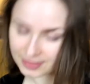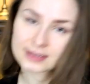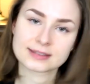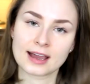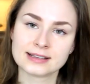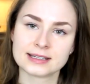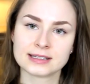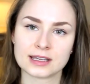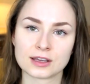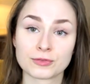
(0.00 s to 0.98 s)
This I
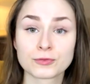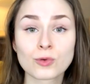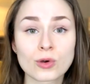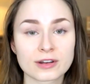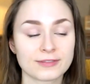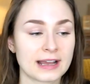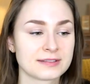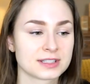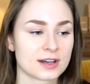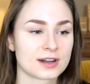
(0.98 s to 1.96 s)
did give 4 to
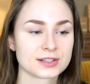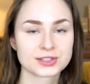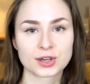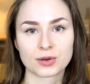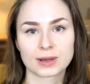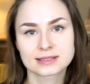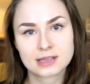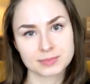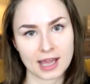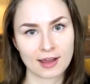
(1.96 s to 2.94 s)
5 stars, so a
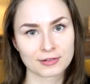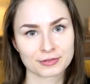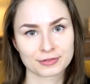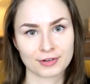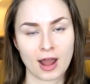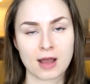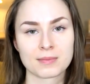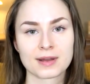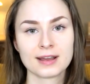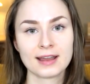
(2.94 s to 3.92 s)
step down
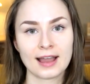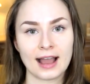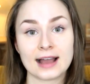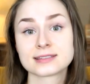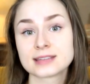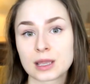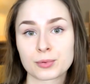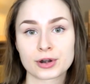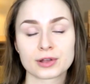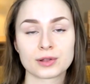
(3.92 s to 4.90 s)
from
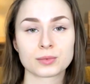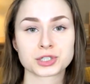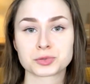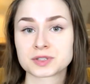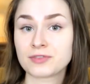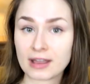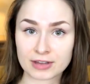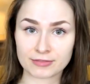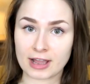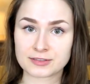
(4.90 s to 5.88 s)
Sabriel, which was
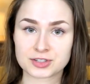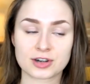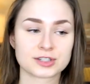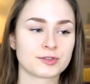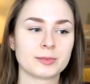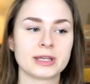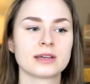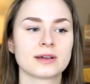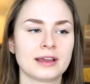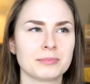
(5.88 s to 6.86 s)
5 out of 5 stars for
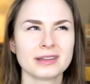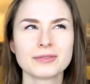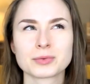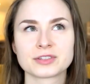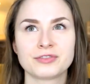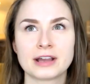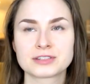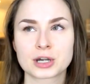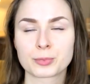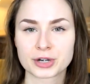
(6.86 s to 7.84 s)
me. I believe it was a
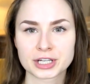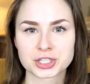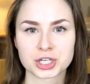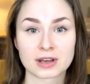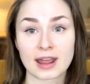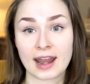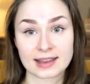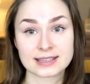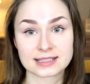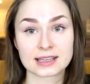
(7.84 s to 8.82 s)
5-star prediction, and
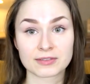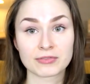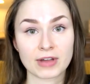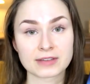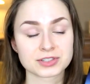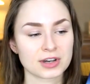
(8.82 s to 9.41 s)
I did give it 5